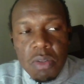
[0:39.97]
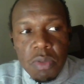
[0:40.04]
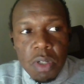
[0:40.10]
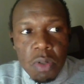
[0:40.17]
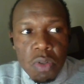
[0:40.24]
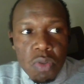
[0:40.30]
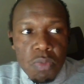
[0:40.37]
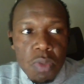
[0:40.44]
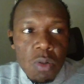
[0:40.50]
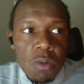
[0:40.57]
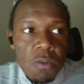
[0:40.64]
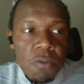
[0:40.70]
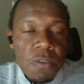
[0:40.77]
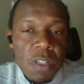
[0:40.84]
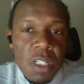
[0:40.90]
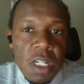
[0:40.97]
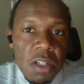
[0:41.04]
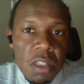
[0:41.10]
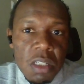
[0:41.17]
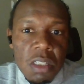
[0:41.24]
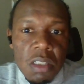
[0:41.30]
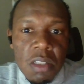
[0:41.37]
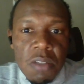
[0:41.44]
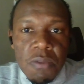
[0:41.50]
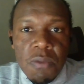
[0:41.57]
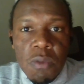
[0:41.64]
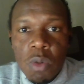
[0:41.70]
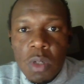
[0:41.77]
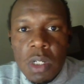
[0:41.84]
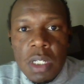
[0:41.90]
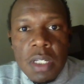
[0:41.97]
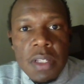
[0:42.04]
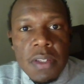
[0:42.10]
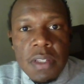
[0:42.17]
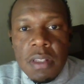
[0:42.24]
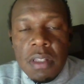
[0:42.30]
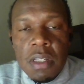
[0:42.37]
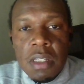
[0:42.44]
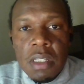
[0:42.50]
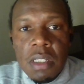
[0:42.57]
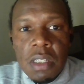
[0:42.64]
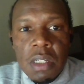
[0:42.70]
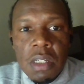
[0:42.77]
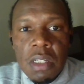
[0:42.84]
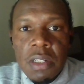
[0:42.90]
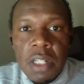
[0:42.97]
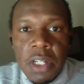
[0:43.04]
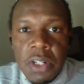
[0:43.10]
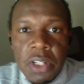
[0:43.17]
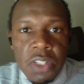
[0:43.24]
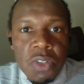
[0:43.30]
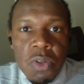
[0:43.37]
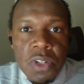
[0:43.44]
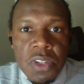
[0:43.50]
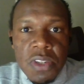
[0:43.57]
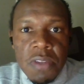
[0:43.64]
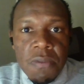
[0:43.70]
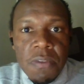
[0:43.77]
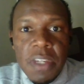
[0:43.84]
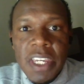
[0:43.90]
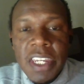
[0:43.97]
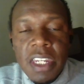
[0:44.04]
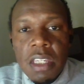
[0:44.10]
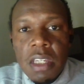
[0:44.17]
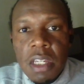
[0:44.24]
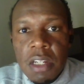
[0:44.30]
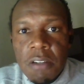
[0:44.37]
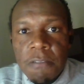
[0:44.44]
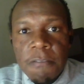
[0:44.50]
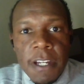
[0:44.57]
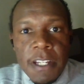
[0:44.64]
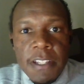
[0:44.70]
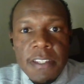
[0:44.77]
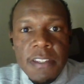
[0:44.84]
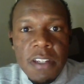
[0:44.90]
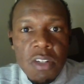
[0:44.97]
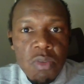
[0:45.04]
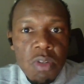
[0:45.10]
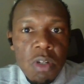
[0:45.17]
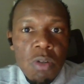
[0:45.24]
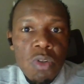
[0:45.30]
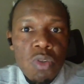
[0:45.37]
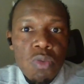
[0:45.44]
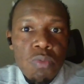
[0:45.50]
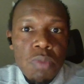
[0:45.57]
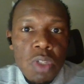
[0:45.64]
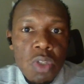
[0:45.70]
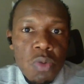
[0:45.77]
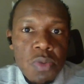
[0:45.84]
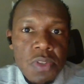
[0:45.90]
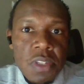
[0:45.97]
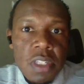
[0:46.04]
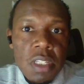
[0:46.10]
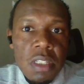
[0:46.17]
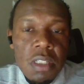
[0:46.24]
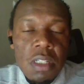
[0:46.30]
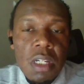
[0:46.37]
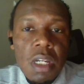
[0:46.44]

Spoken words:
We are going to be configuring the folders and the directories, if any, and files that we are going to be using